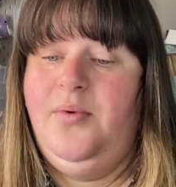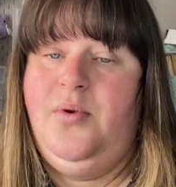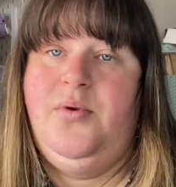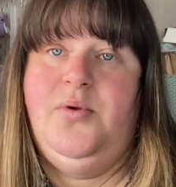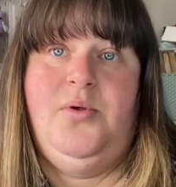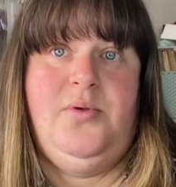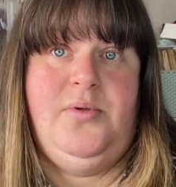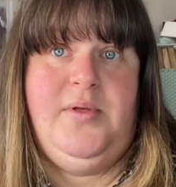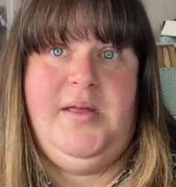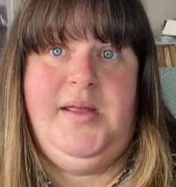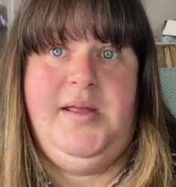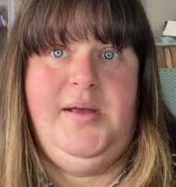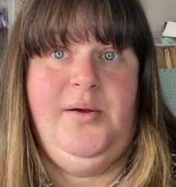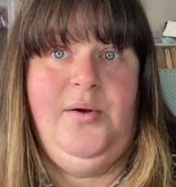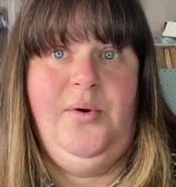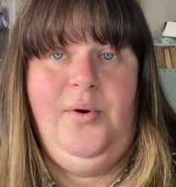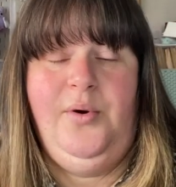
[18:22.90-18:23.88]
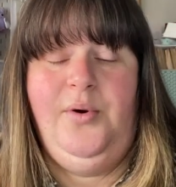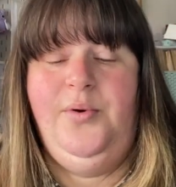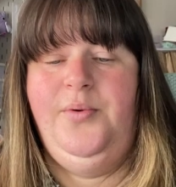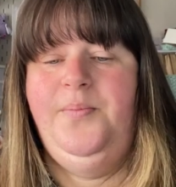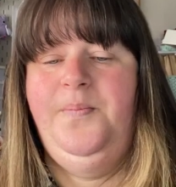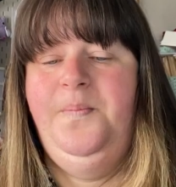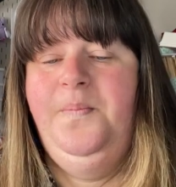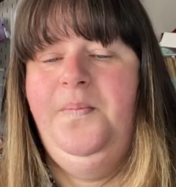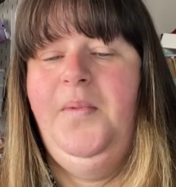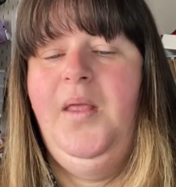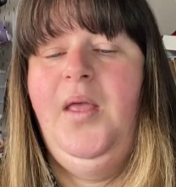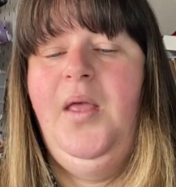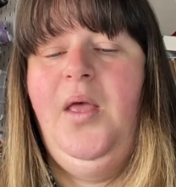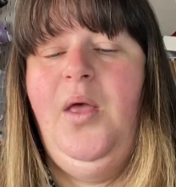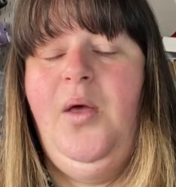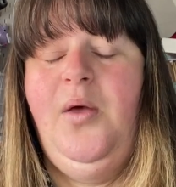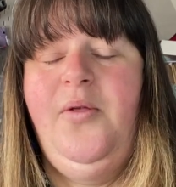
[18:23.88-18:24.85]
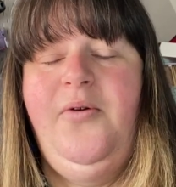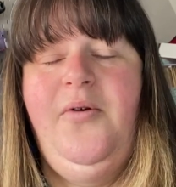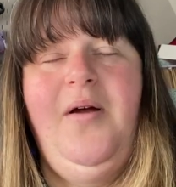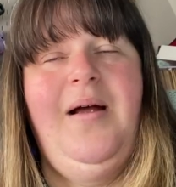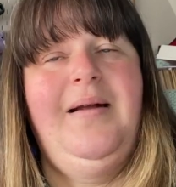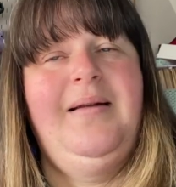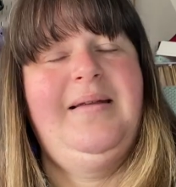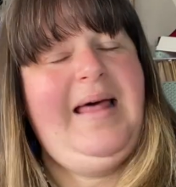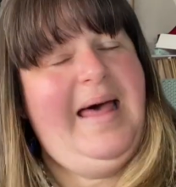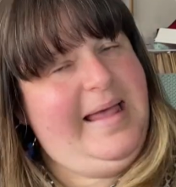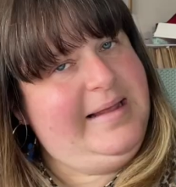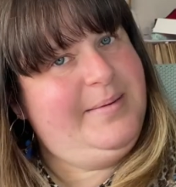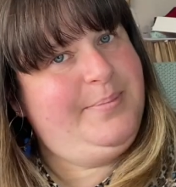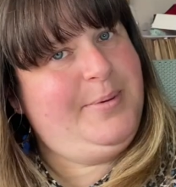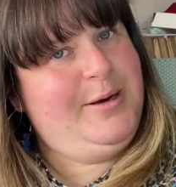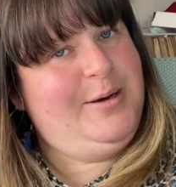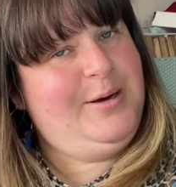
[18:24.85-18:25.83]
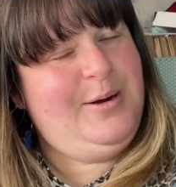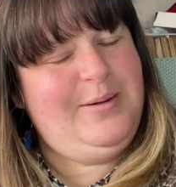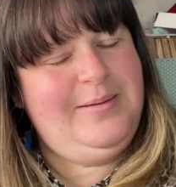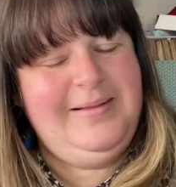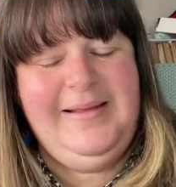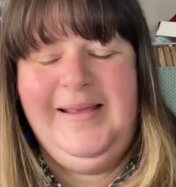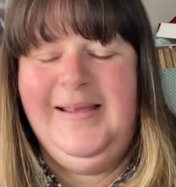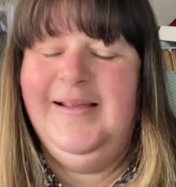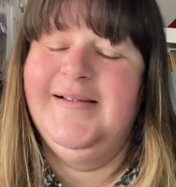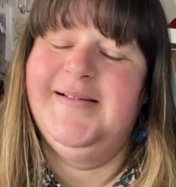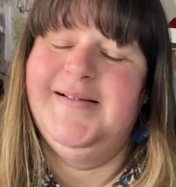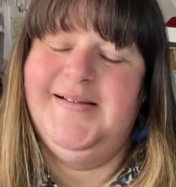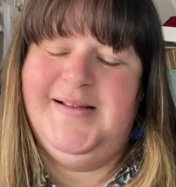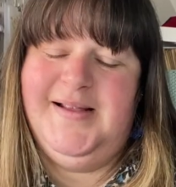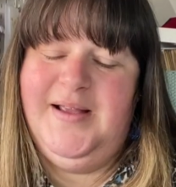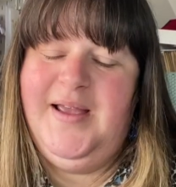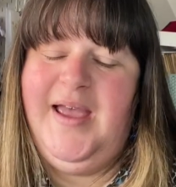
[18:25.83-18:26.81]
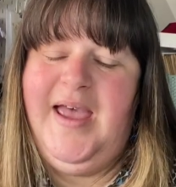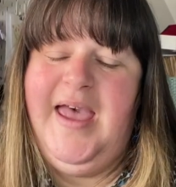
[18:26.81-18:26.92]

So there you go. Last but not least,